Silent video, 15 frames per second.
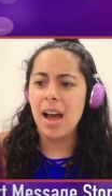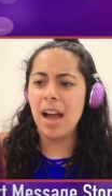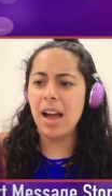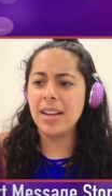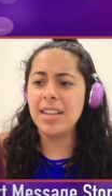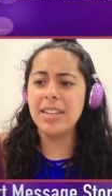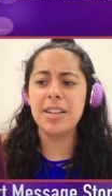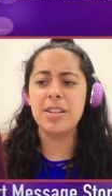
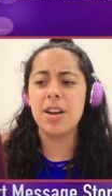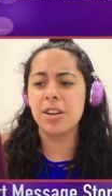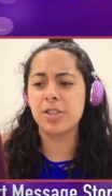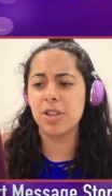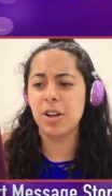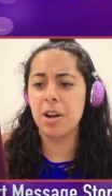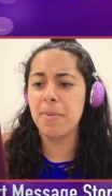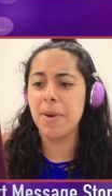I need to talk
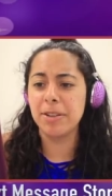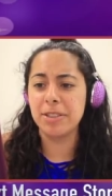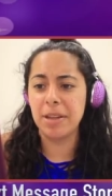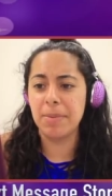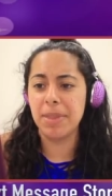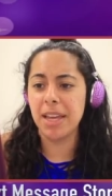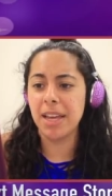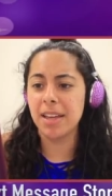to her about
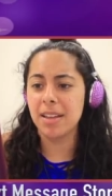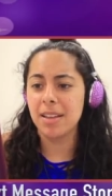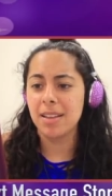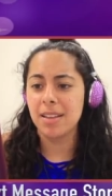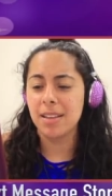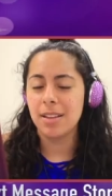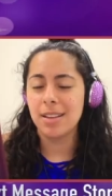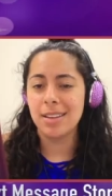something.
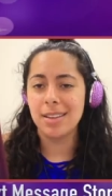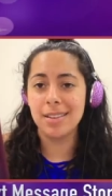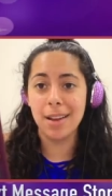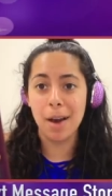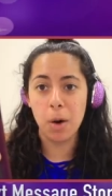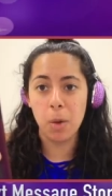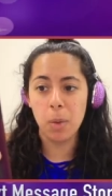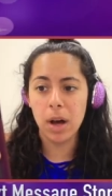
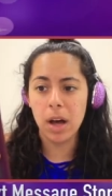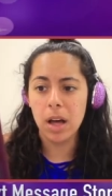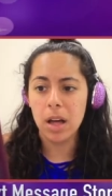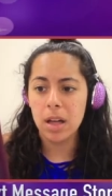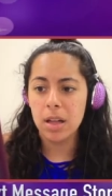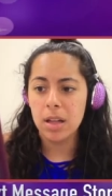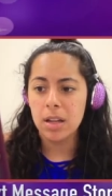No,